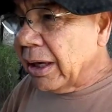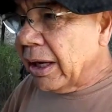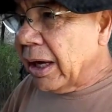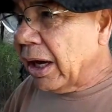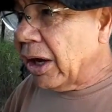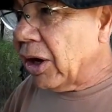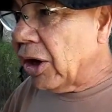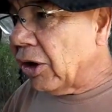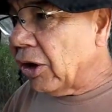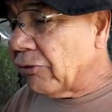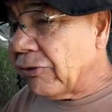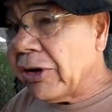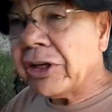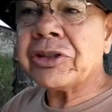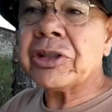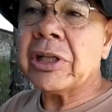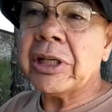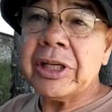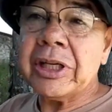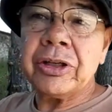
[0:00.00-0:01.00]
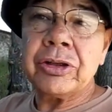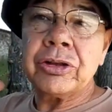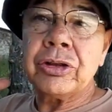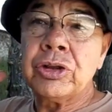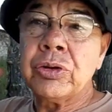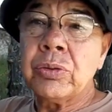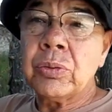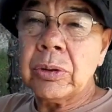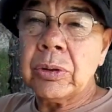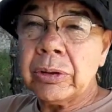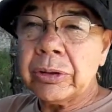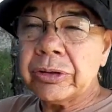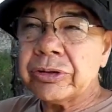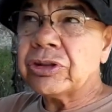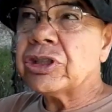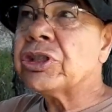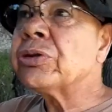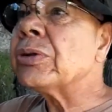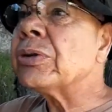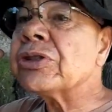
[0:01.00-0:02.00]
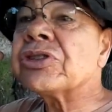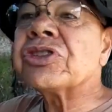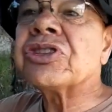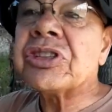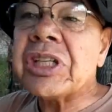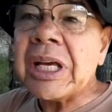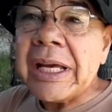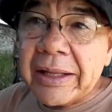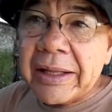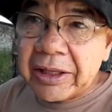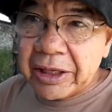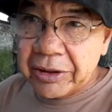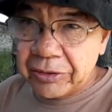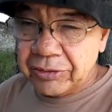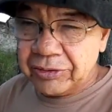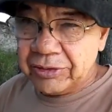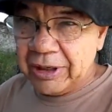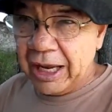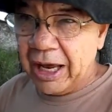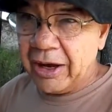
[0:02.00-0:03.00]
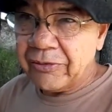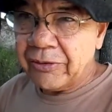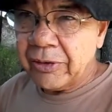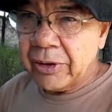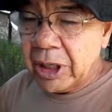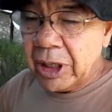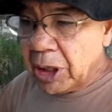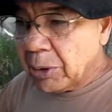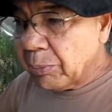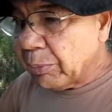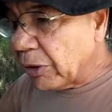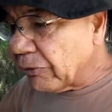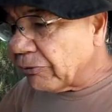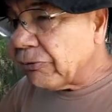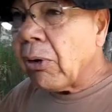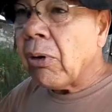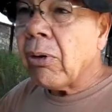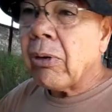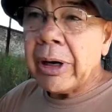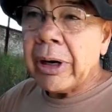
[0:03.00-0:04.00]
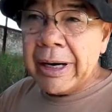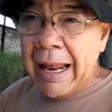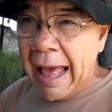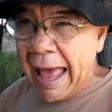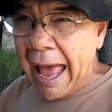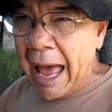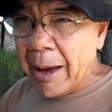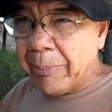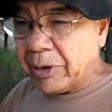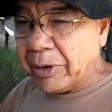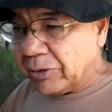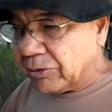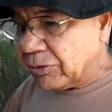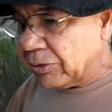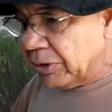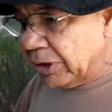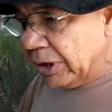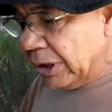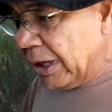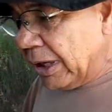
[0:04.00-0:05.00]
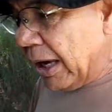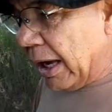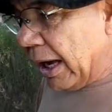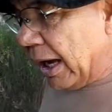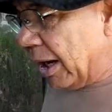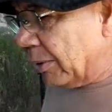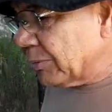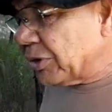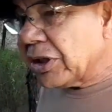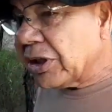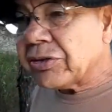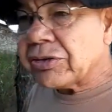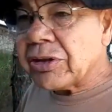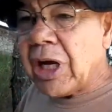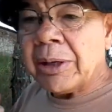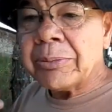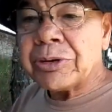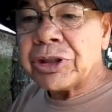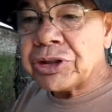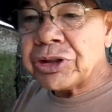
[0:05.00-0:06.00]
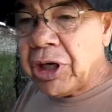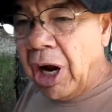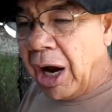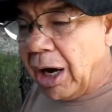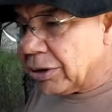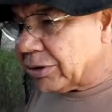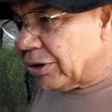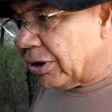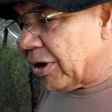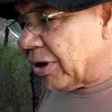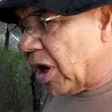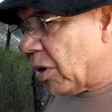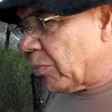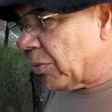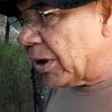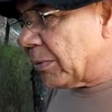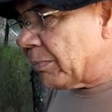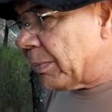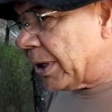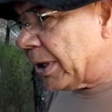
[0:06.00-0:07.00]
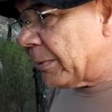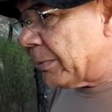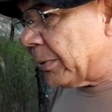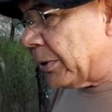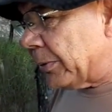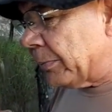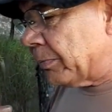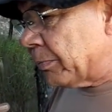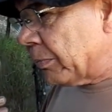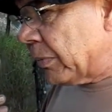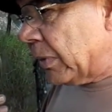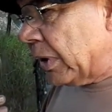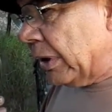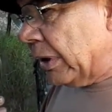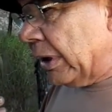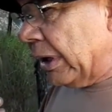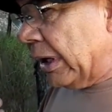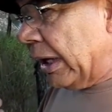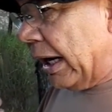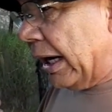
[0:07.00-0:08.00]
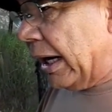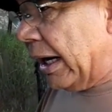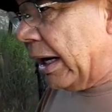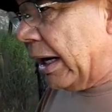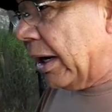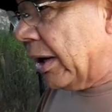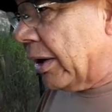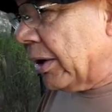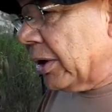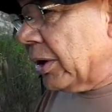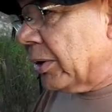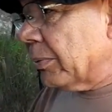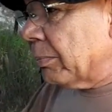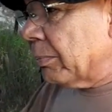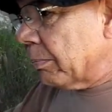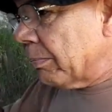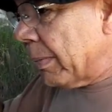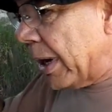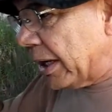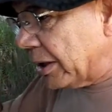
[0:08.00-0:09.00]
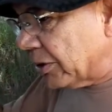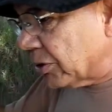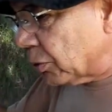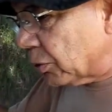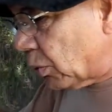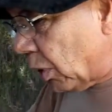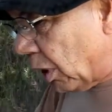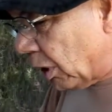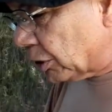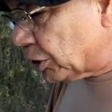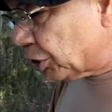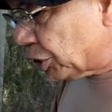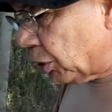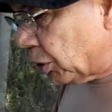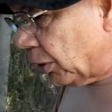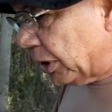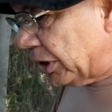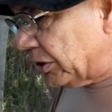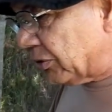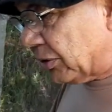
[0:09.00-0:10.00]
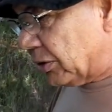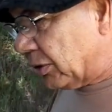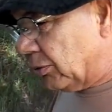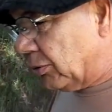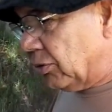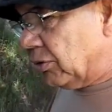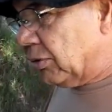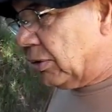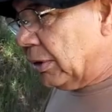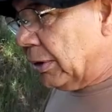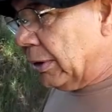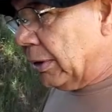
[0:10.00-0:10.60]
eventually you will see this stuff before it happens. I'm shocked on how many people make the wrong choices